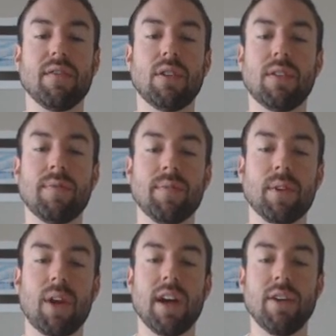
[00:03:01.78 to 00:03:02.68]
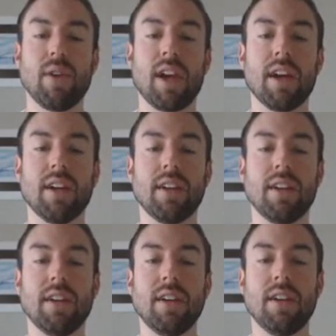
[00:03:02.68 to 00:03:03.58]
level, okay, you get
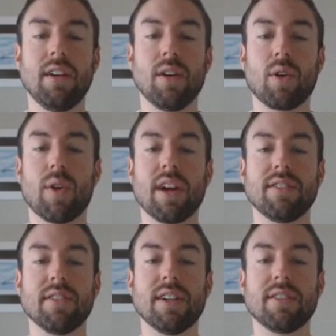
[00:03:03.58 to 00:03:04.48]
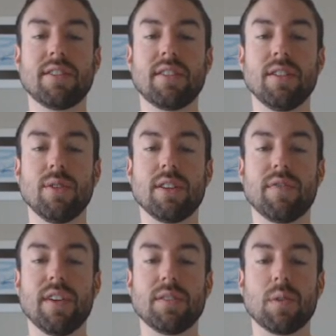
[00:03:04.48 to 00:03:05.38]
you know Craigslist, you get
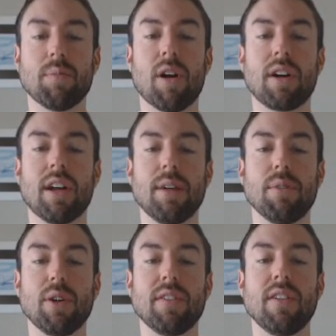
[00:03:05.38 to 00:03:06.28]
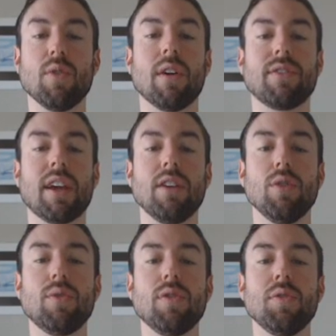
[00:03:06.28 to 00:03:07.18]
the Facebook marketing, but you can see you also get
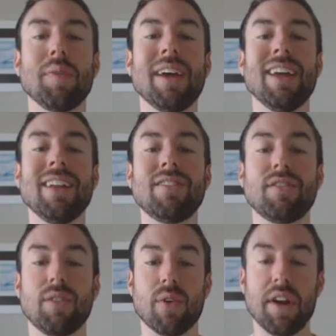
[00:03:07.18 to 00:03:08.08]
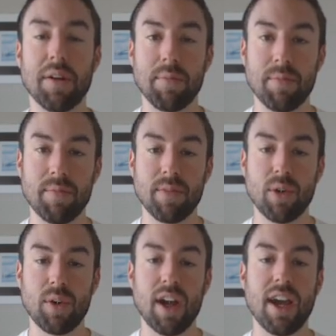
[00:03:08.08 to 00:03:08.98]
YouTube and Instagram
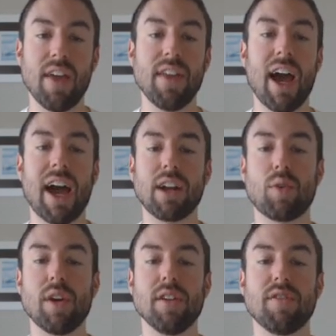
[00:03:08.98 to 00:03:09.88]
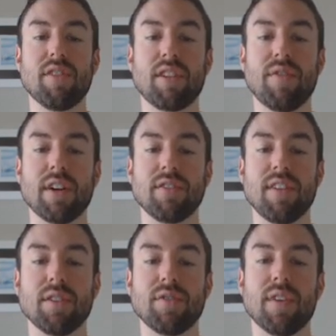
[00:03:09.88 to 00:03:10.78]
okay? And then how to create your six figure
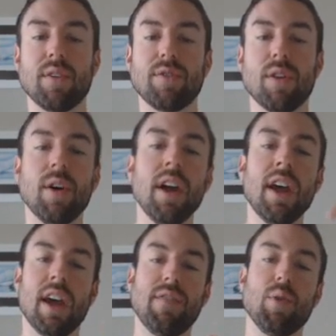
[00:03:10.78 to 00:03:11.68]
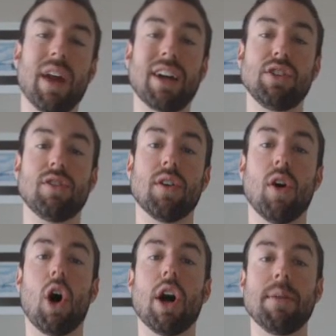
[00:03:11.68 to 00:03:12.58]
sales funnel. So if you want to actually
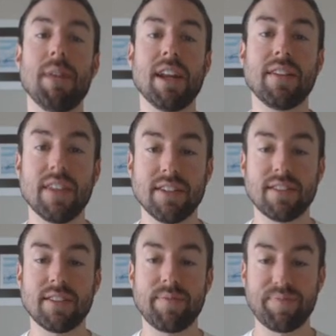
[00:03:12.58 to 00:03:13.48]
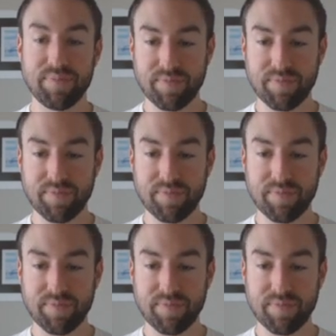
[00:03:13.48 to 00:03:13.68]
start automating this,